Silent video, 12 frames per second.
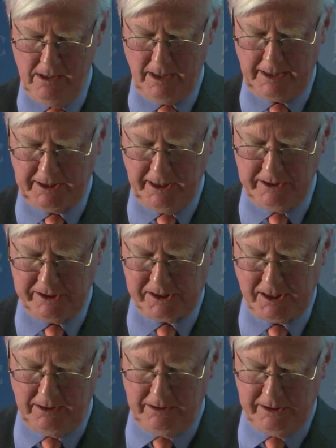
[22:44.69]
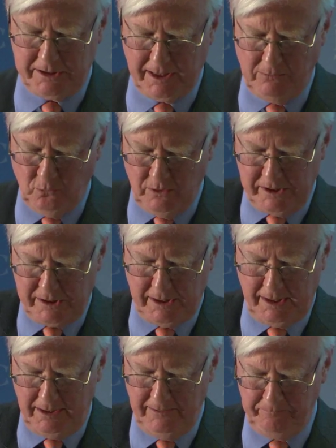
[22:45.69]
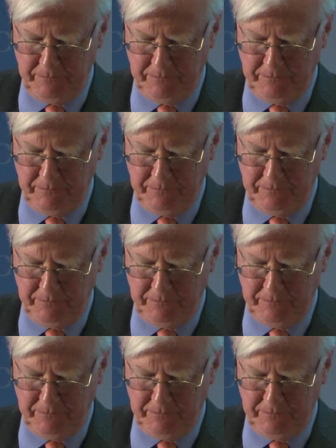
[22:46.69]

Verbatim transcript: I can understand that some will say